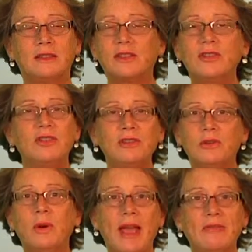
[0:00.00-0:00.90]
to
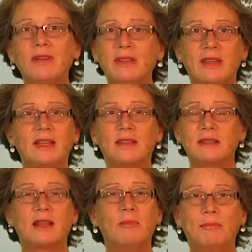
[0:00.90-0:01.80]
do everything that
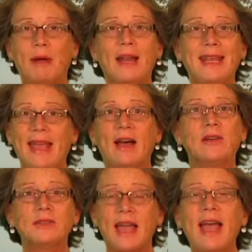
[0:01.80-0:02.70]
somebody
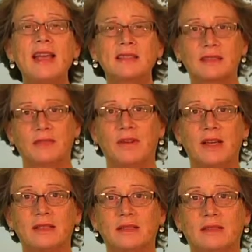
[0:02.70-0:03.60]
else asks of
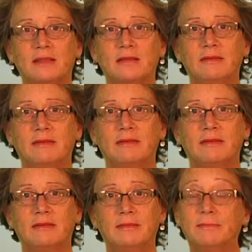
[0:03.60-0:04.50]
us.
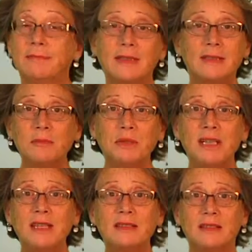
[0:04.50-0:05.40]
It
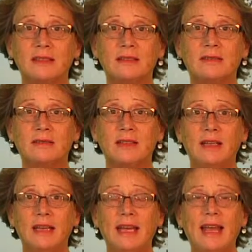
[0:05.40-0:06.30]
simply isn't.
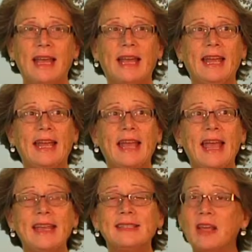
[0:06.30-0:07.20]

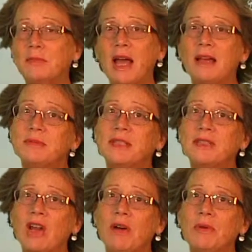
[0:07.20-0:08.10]
And sometimes
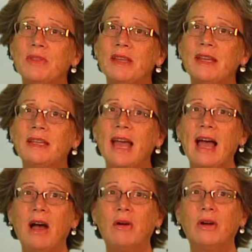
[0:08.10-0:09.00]
it's not within
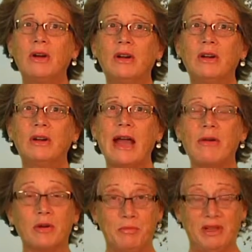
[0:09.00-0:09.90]
our
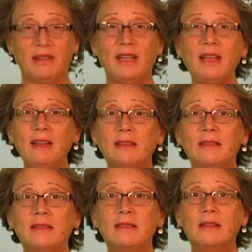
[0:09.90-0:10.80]
ability
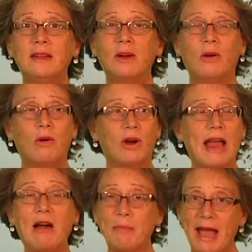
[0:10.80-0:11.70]
or
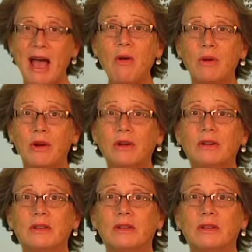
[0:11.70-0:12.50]
our power